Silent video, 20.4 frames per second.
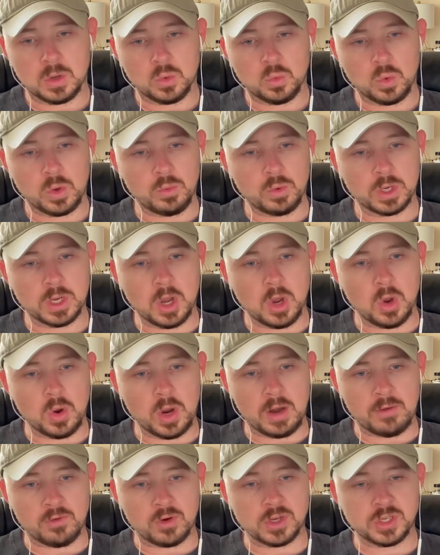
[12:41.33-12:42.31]
would go
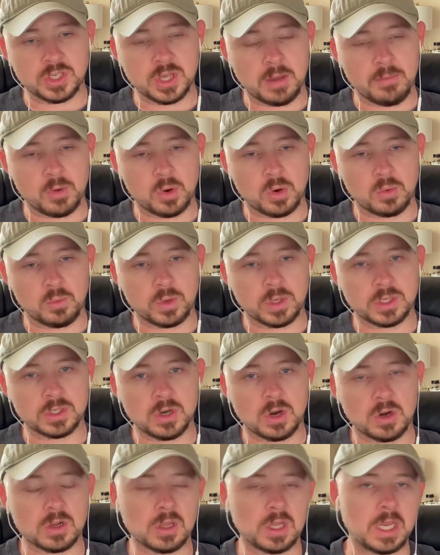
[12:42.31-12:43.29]
every summer and we'd
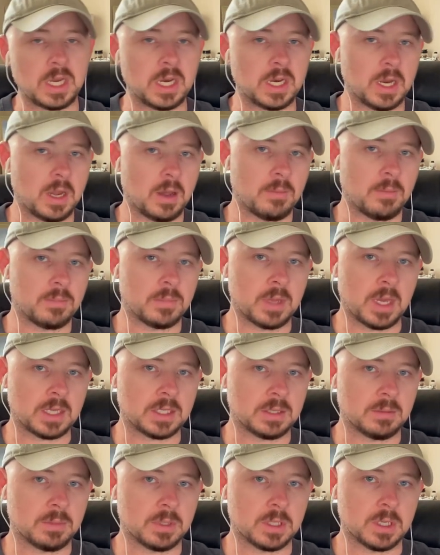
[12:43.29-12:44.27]
start cleaning up
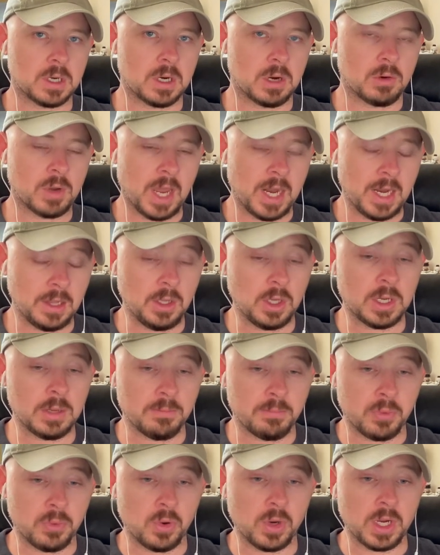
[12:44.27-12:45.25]
that cemetery. We got it
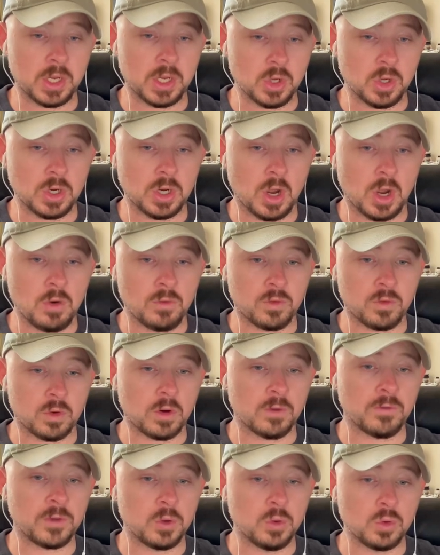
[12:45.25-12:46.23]
looking pretty good
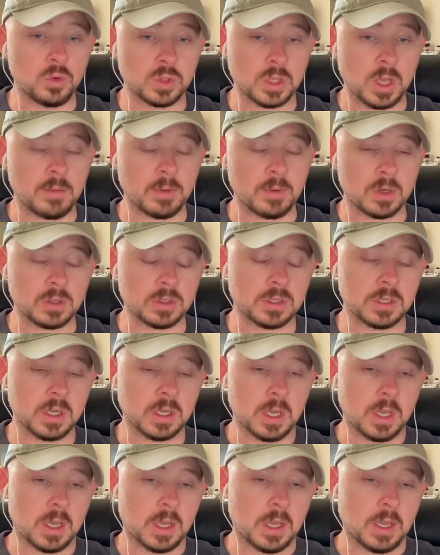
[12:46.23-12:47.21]
over a few summers.
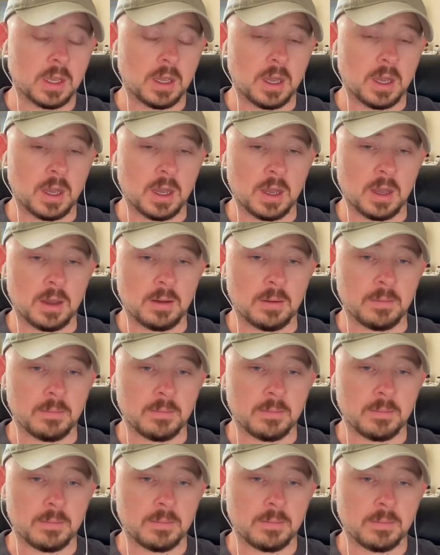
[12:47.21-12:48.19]

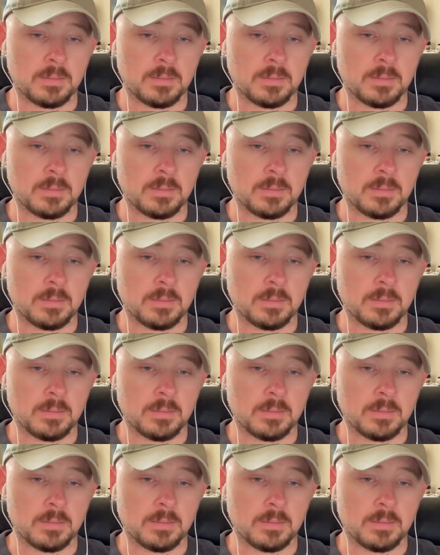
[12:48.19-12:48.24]
But